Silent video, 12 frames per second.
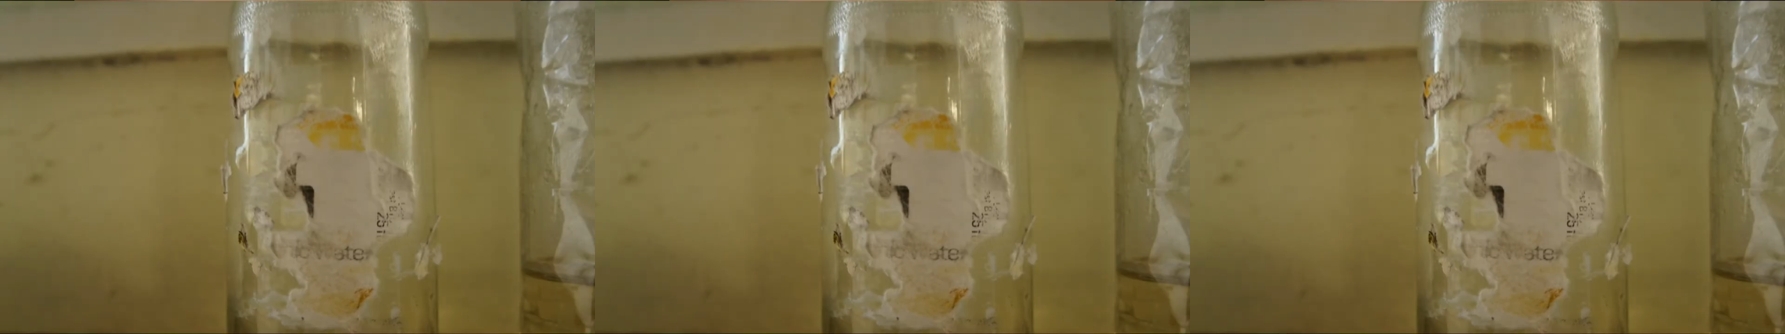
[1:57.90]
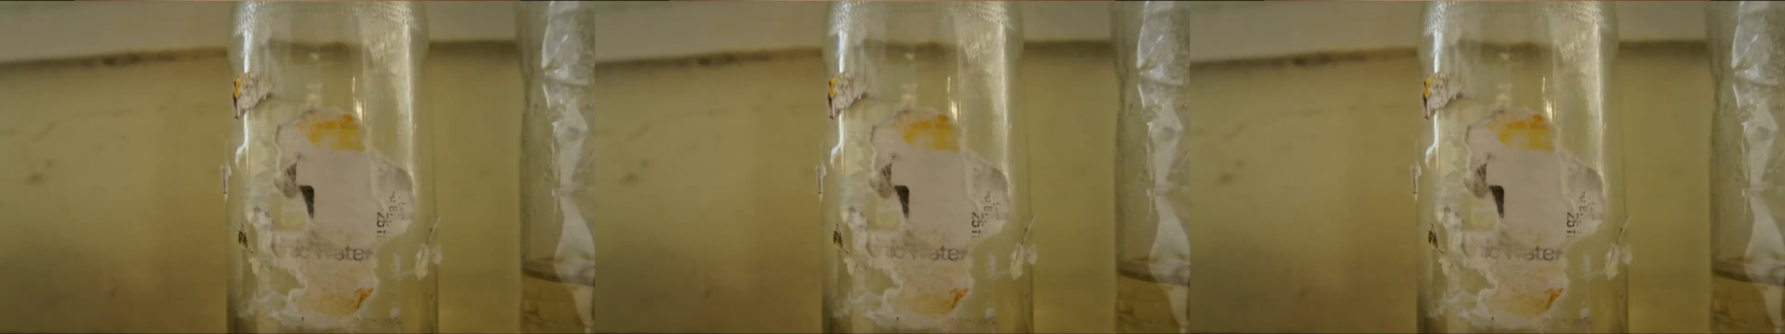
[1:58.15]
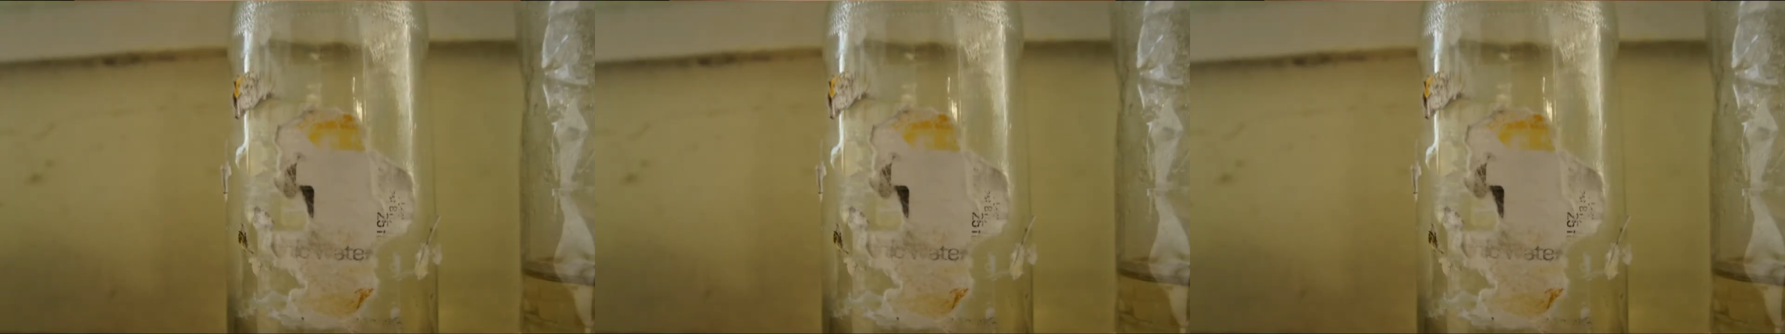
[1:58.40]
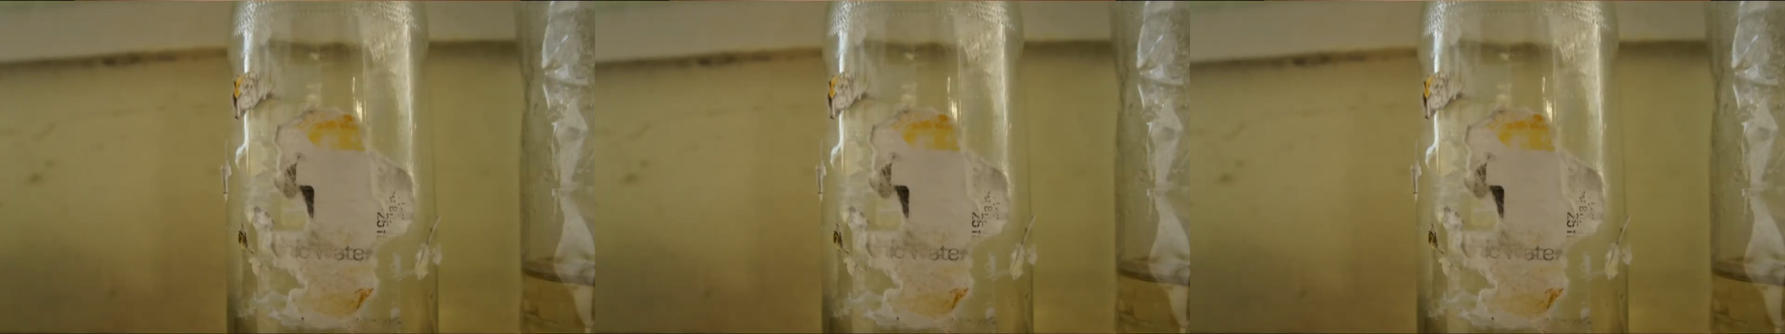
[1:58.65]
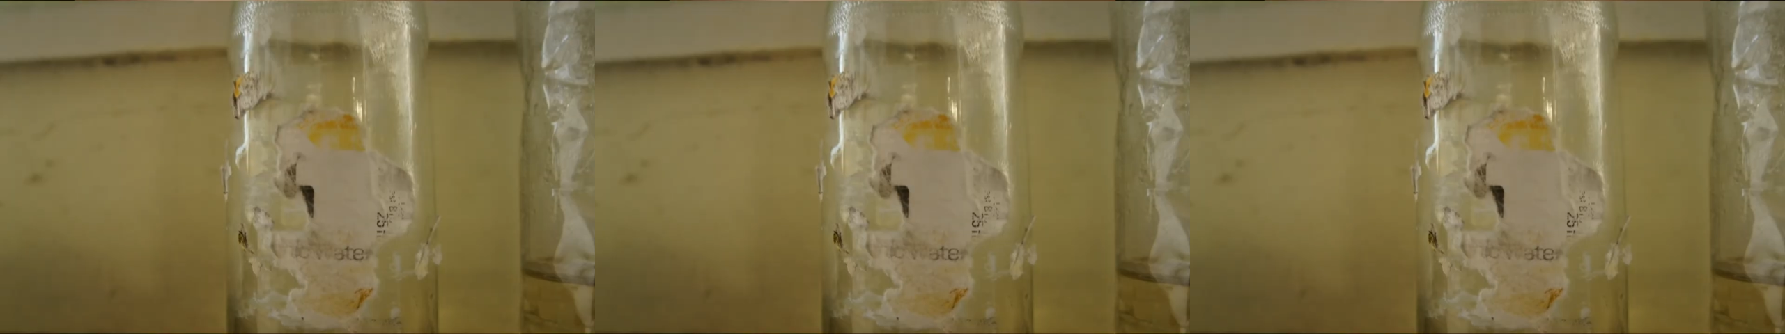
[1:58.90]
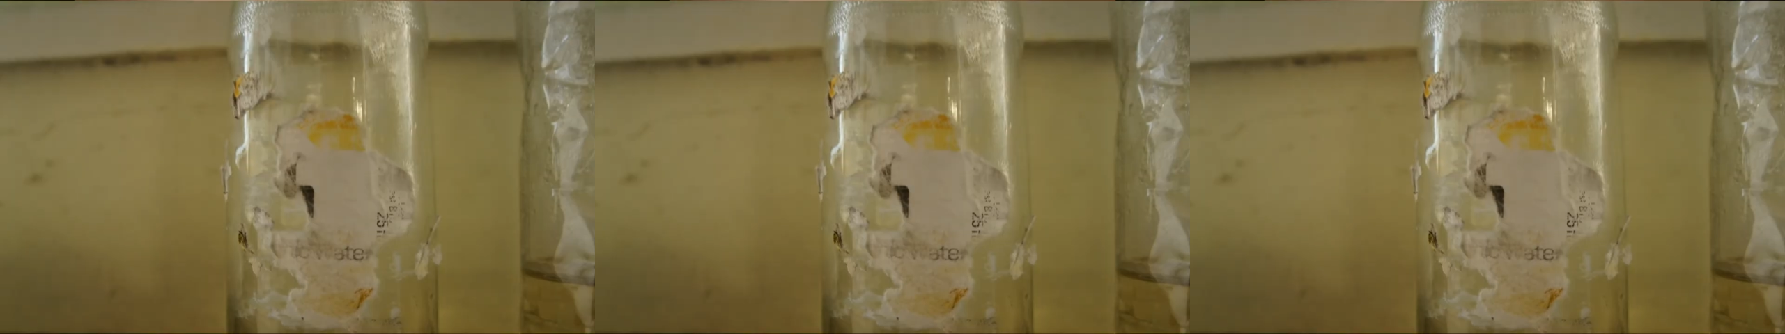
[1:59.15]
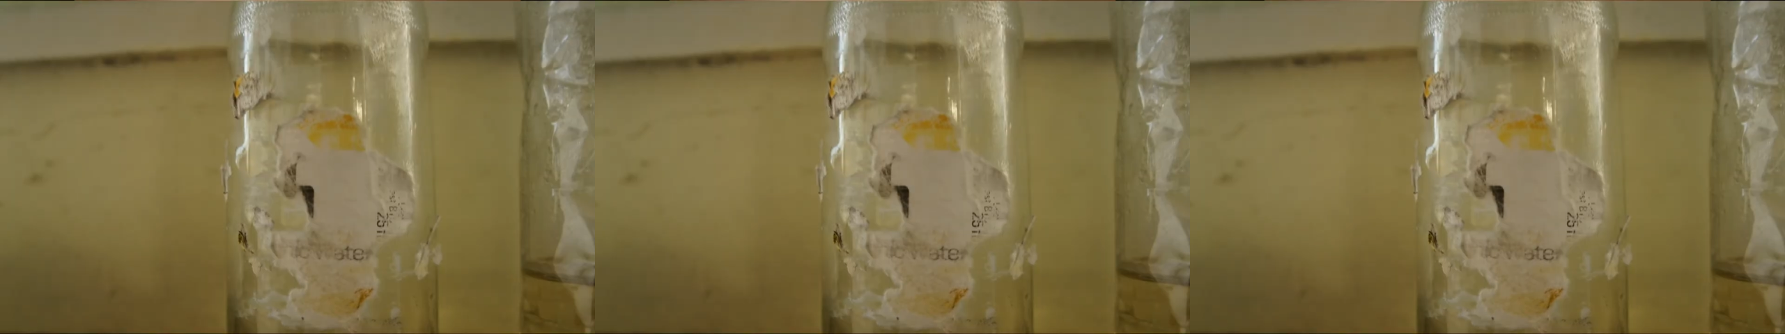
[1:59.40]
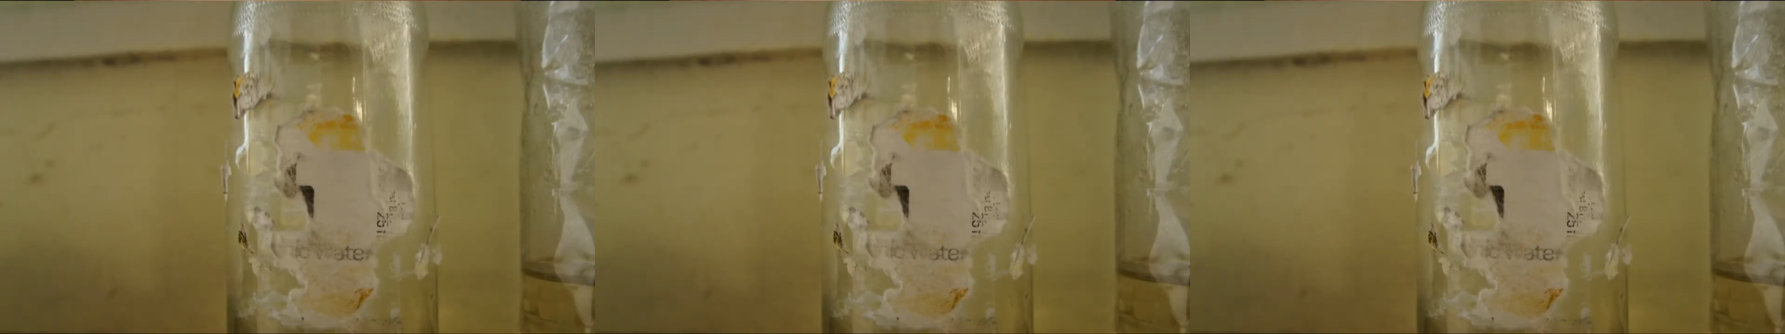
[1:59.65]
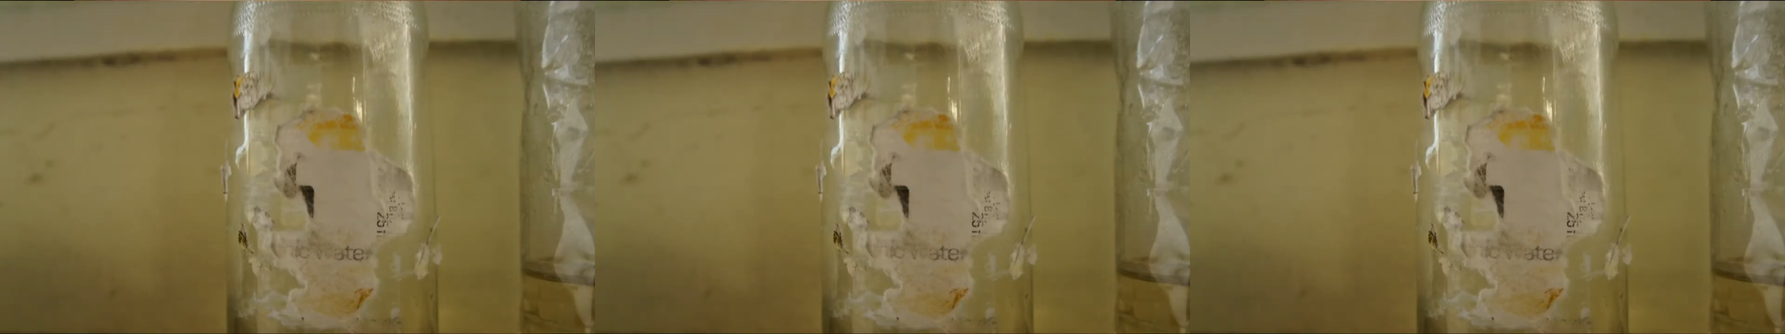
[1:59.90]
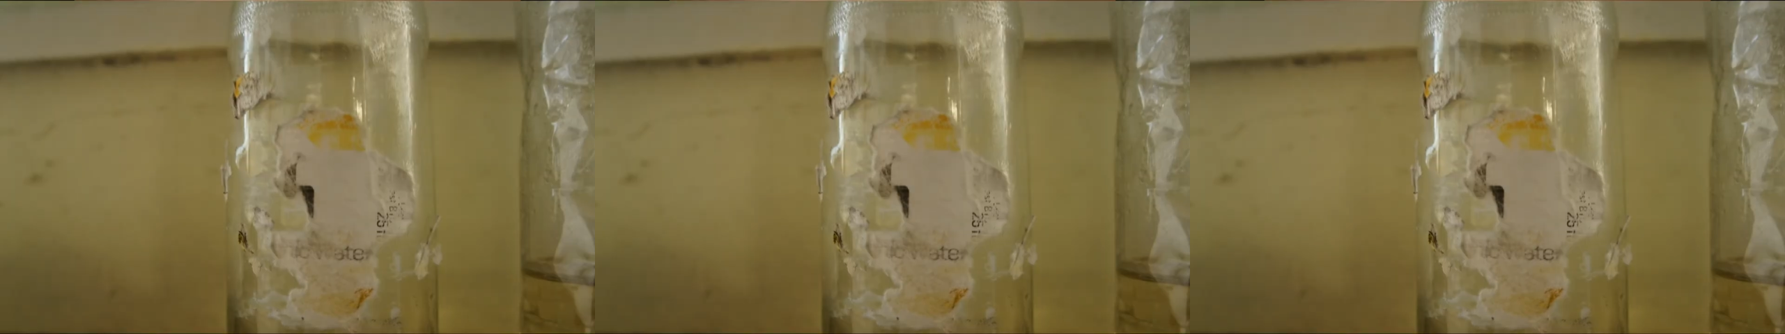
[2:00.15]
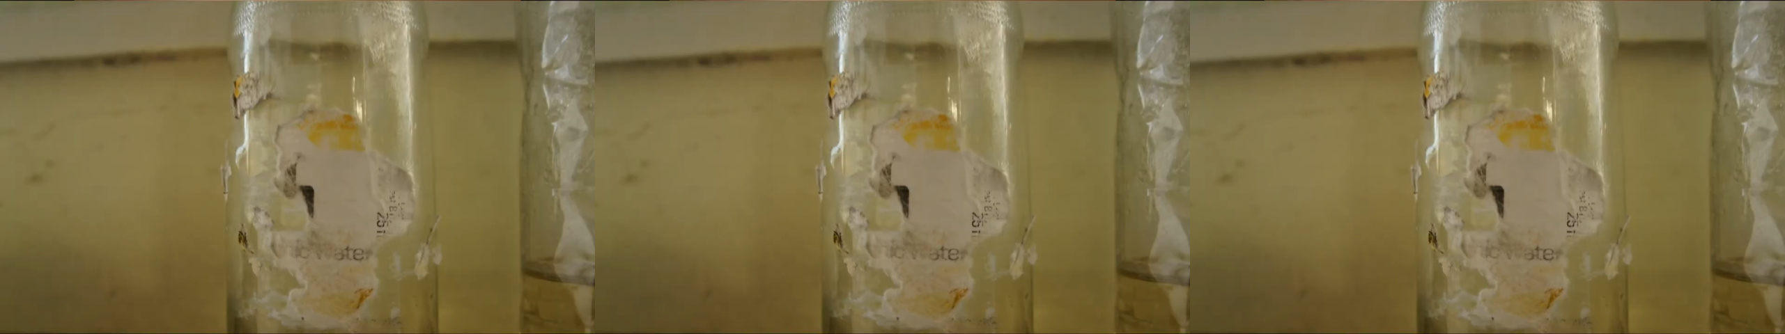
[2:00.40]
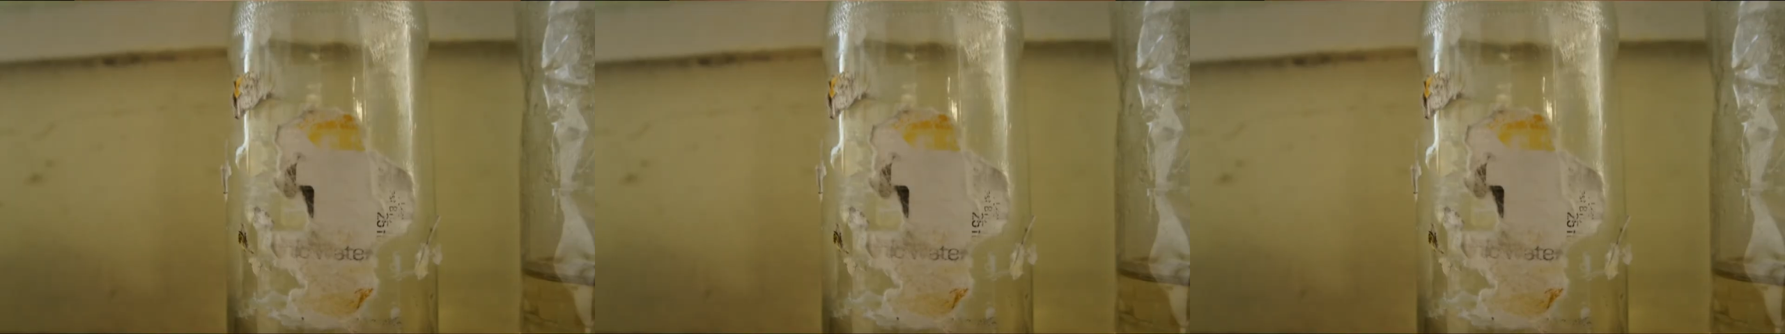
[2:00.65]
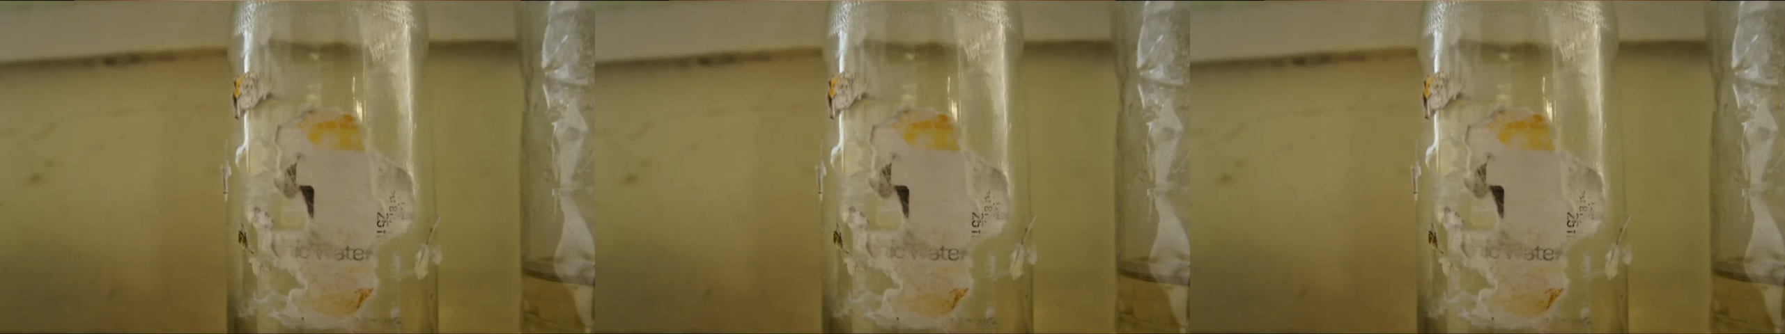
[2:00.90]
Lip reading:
[unreadable: no face in view]